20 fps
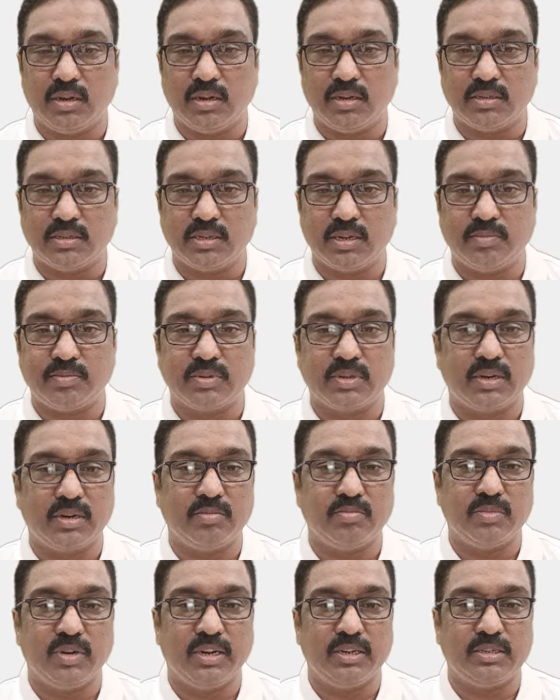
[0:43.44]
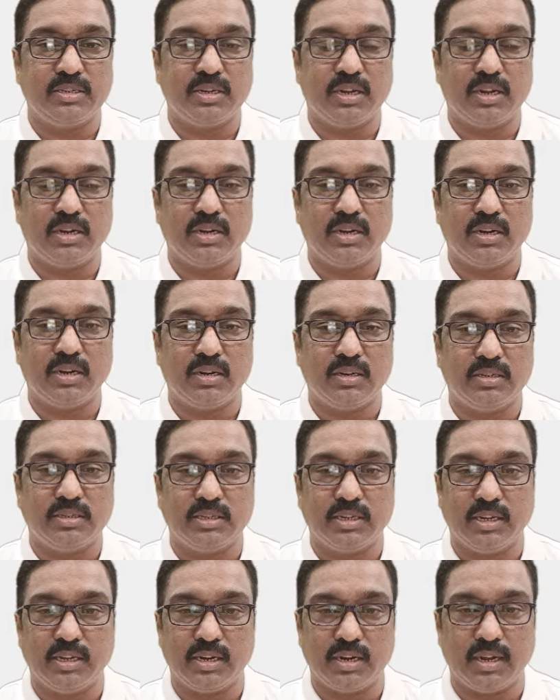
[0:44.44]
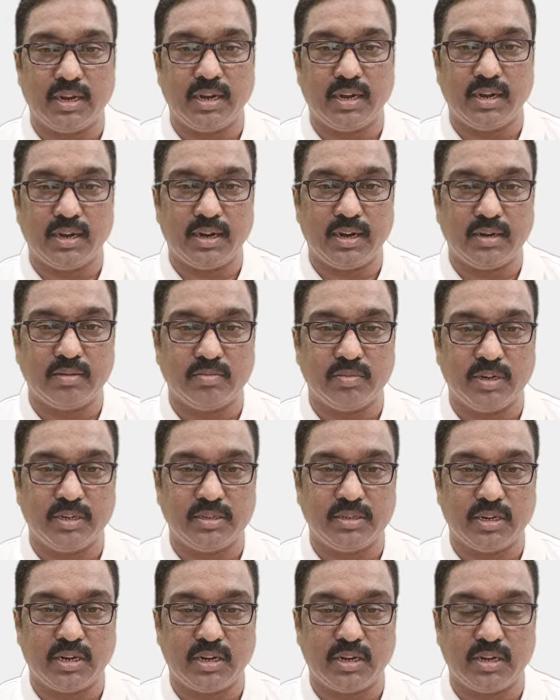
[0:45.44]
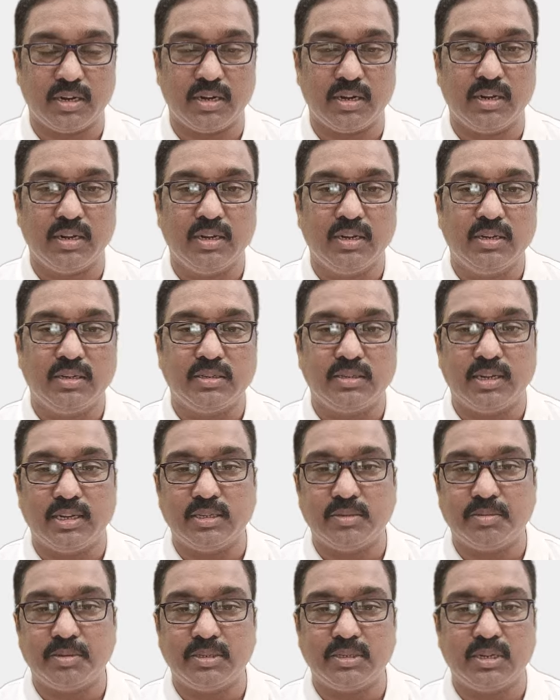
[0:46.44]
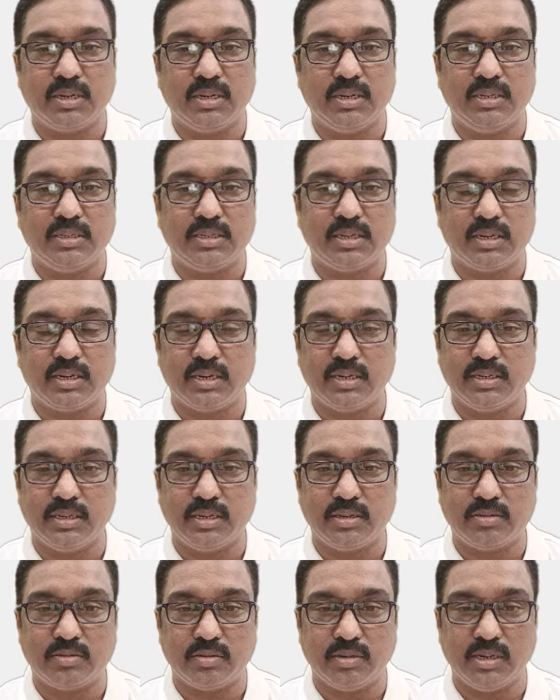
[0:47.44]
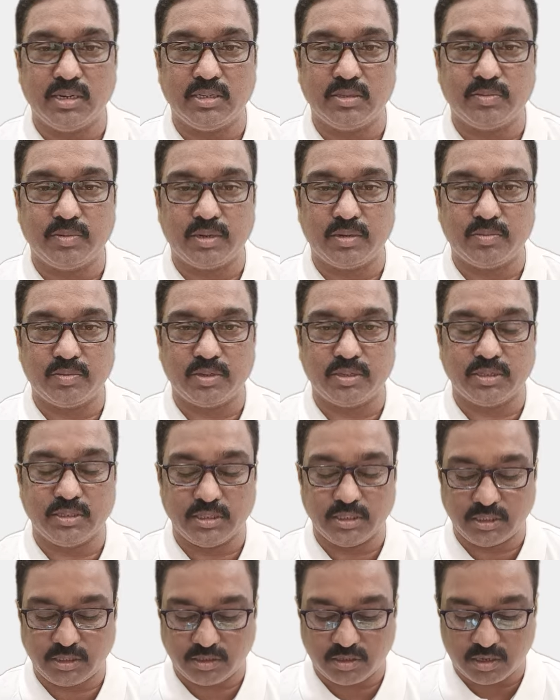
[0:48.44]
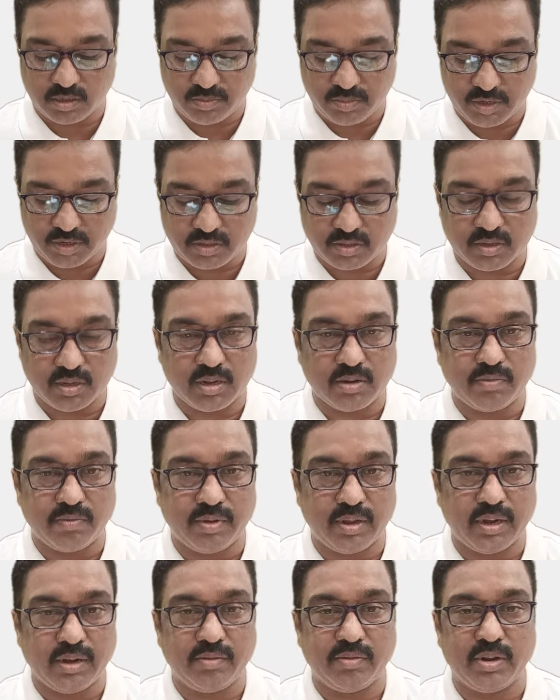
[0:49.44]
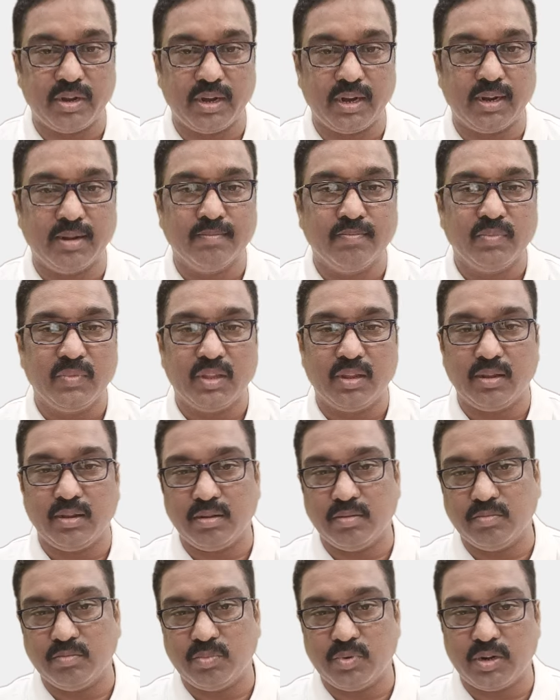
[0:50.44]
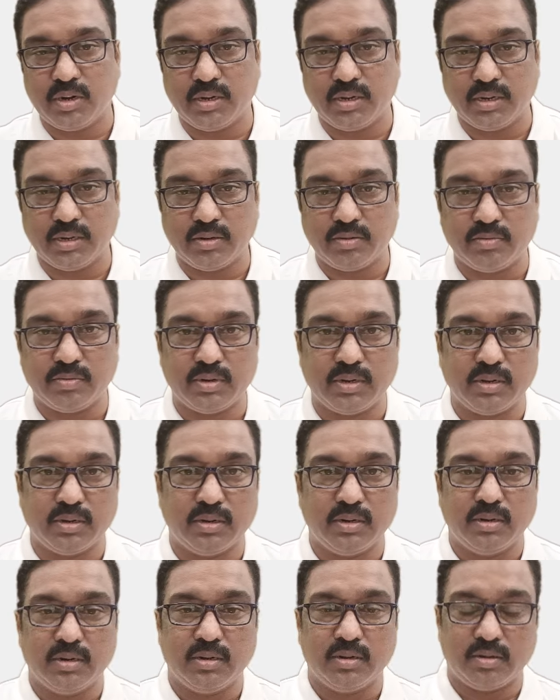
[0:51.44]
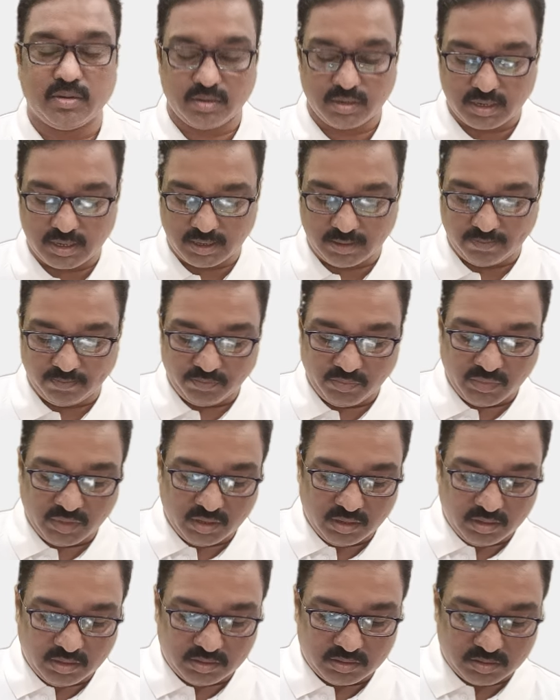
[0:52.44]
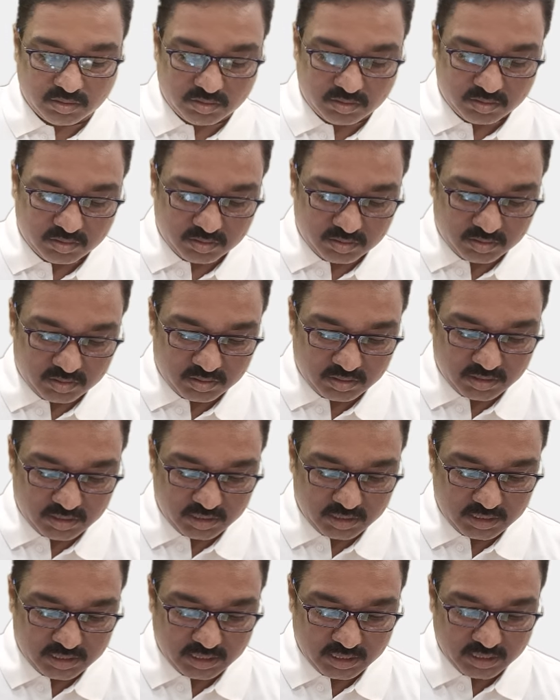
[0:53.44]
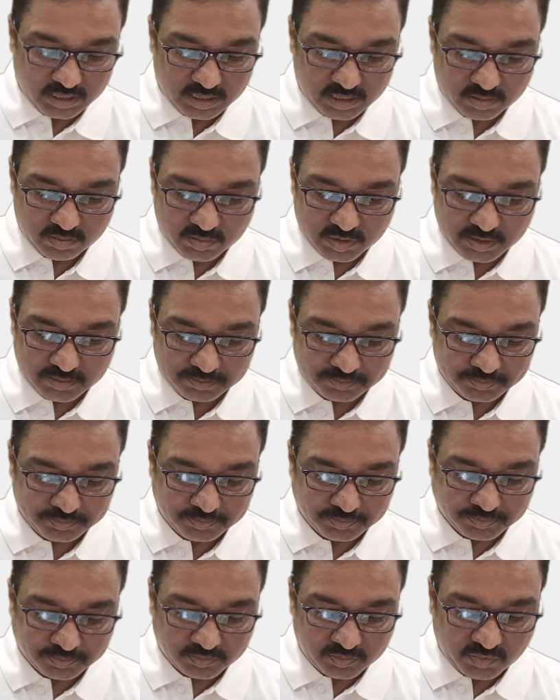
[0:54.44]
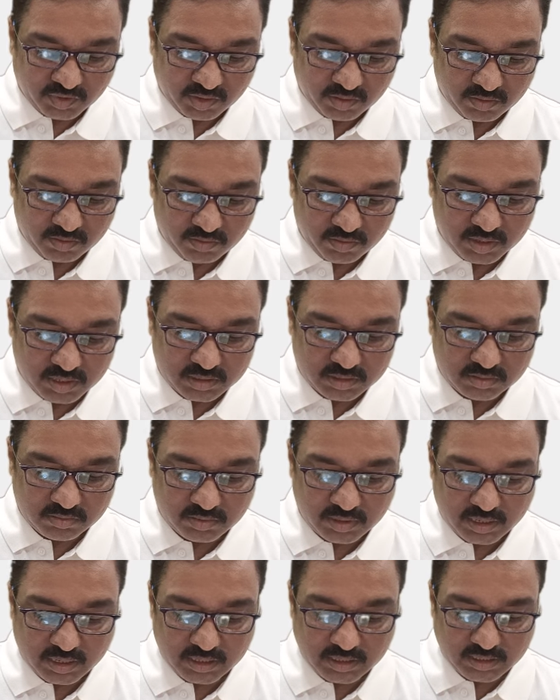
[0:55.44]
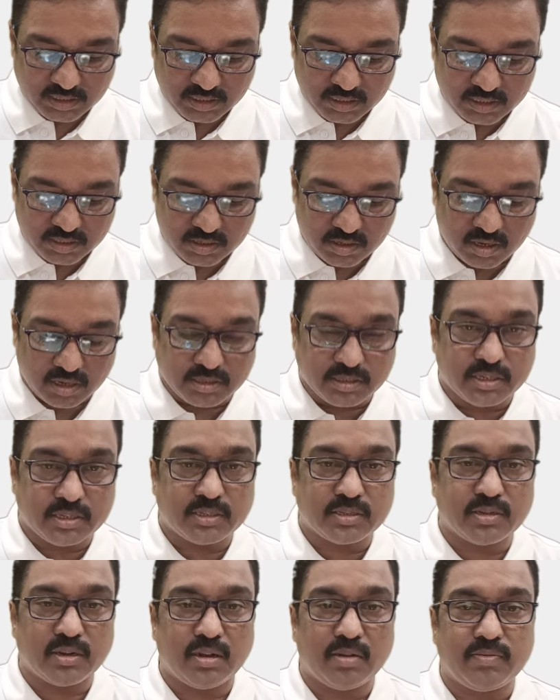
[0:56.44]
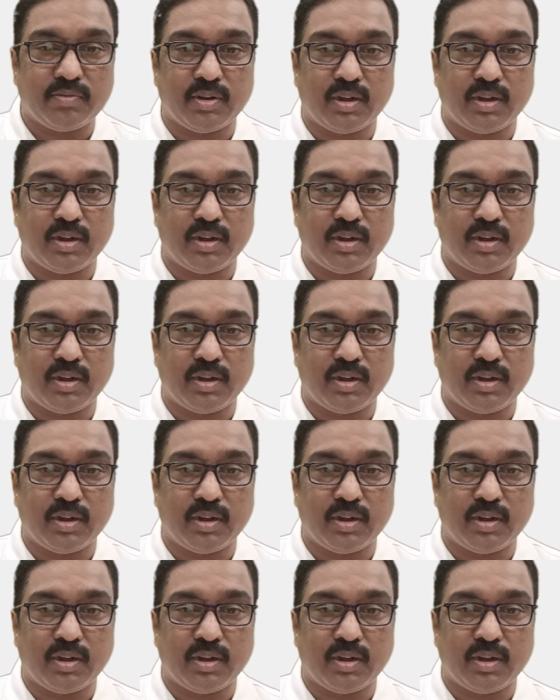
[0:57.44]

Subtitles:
subscribe my channel, share and like my channel. So especially second year students purpose, these topics are very important one. Okay, so listen here, ma. First, what is the causes of